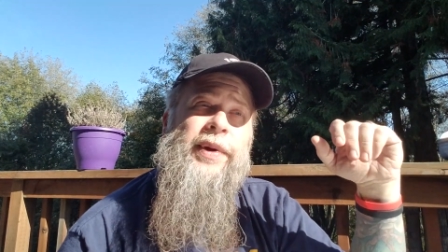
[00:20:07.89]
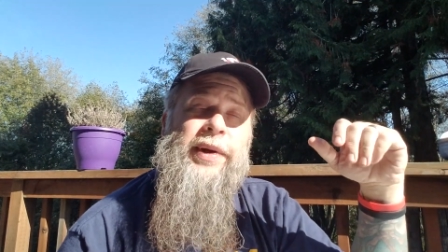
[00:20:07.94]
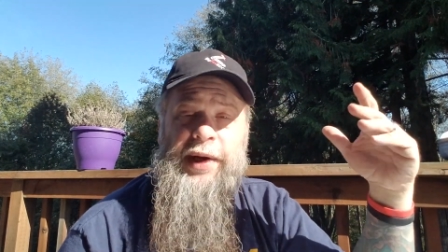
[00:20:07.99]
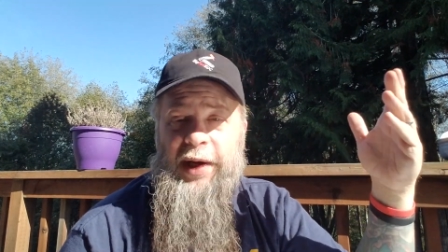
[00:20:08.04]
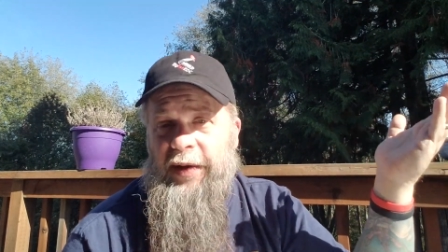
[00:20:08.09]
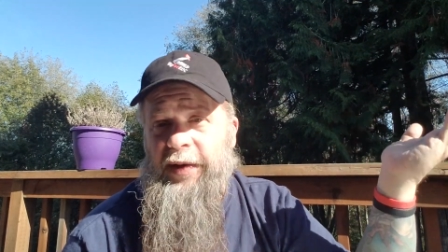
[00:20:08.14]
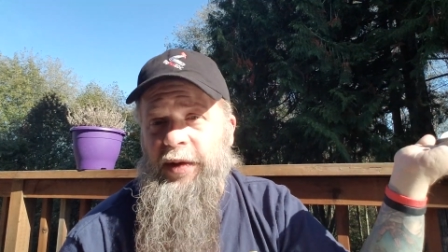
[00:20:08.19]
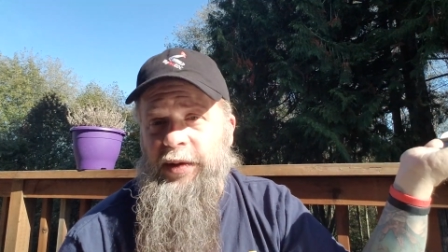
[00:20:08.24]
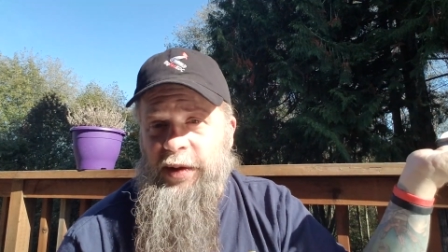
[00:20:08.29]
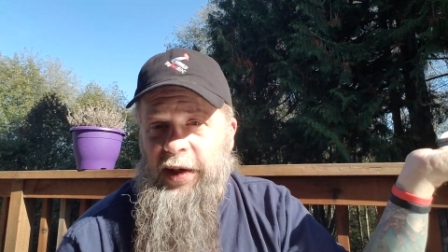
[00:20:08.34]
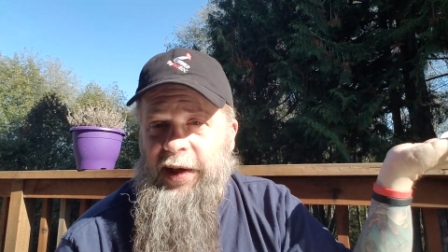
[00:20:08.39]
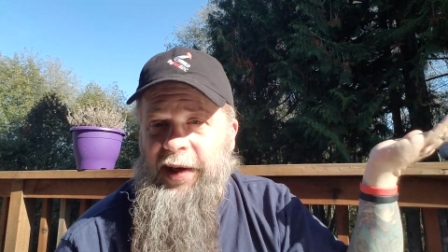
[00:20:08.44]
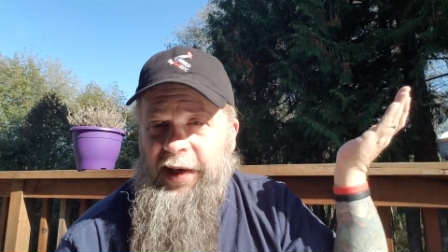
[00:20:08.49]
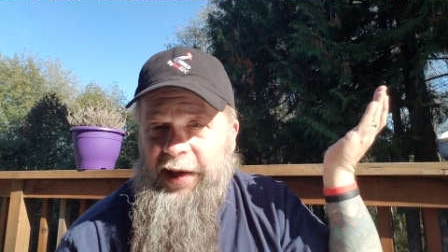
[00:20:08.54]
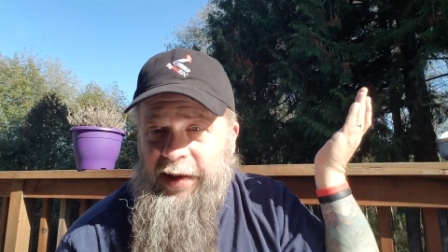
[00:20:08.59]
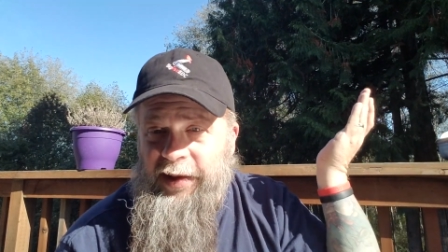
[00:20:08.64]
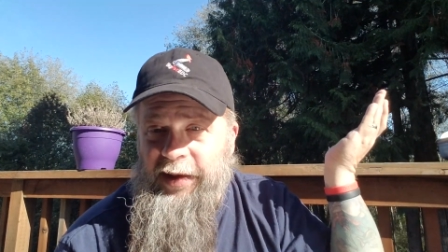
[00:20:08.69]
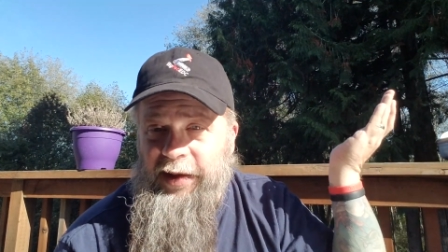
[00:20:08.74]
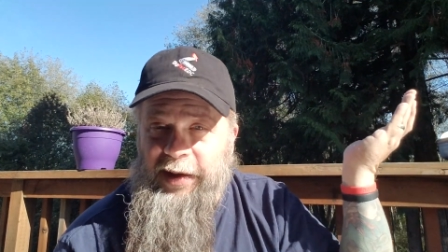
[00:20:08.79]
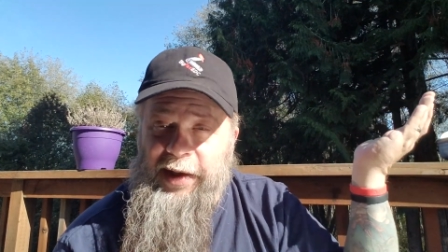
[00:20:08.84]
and now they're trying to
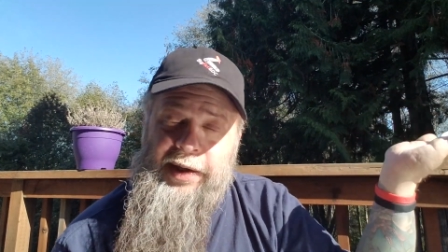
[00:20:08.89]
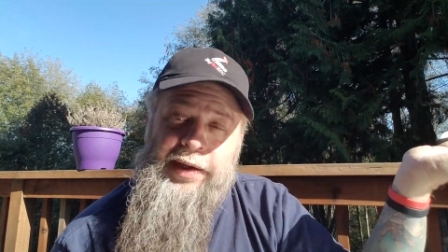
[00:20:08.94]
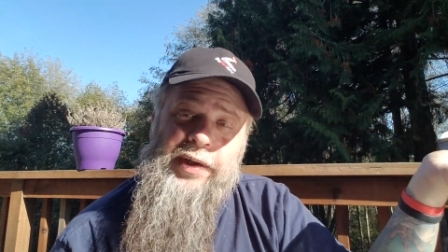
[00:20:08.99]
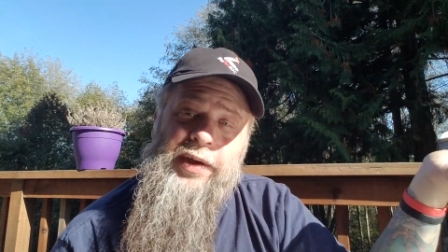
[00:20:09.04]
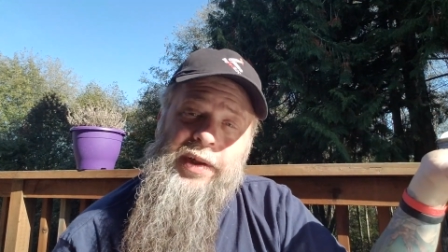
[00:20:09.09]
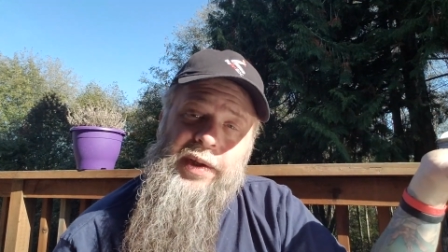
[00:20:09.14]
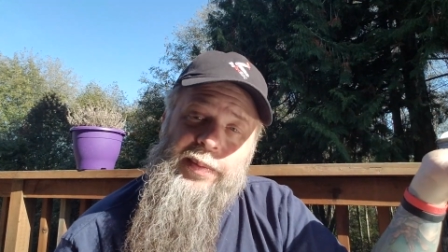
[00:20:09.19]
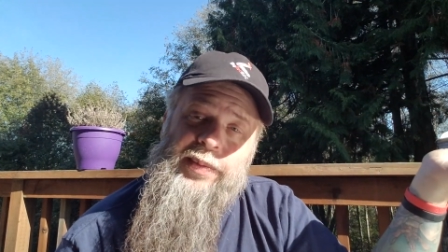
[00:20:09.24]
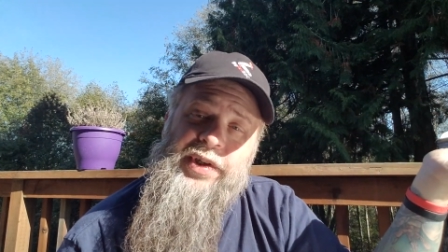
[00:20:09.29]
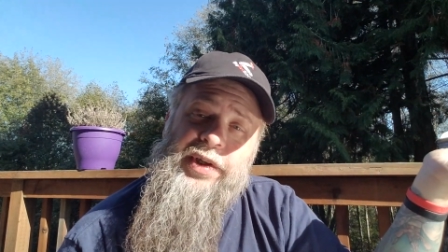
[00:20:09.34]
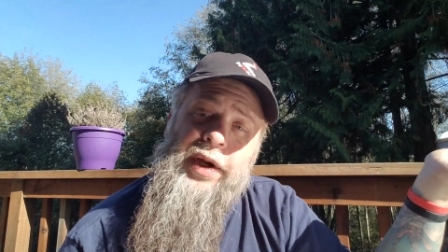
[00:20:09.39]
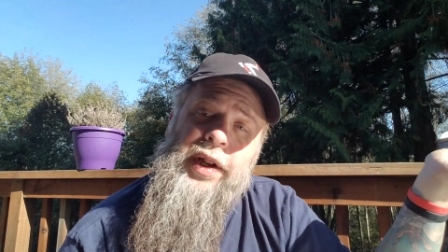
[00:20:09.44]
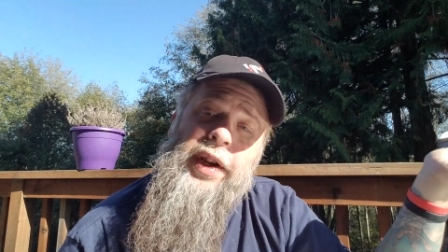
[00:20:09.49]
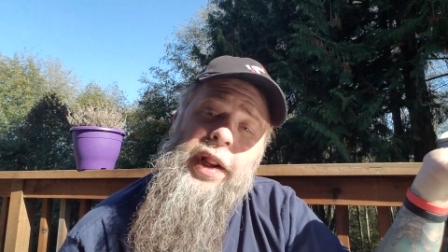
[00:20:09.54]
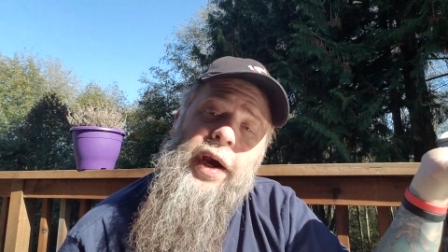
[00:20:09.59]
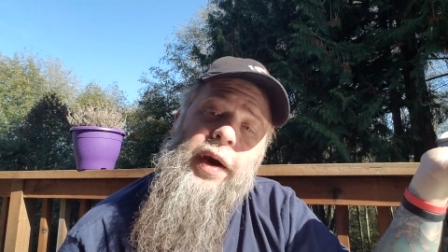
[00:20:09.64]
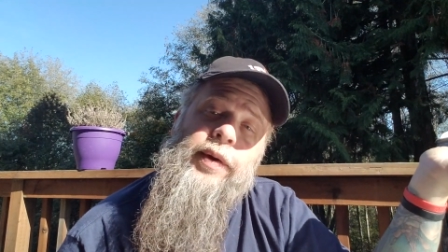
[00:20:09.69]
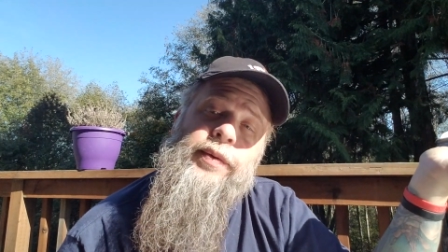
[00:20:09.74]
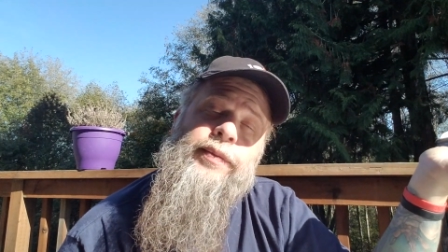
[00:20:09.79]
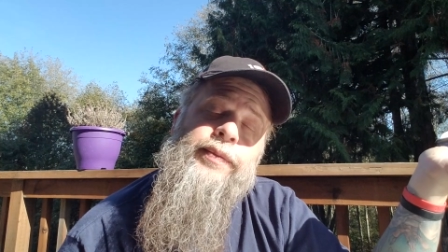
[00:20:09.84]
get the gun club shut
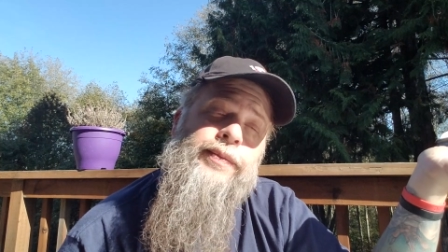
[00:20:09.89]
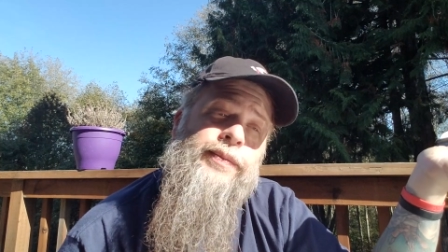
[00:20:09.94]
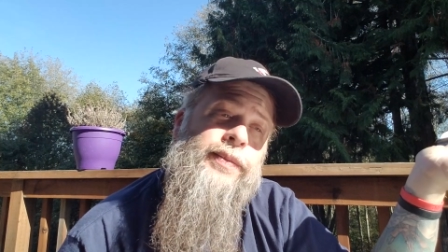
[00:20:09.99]
down.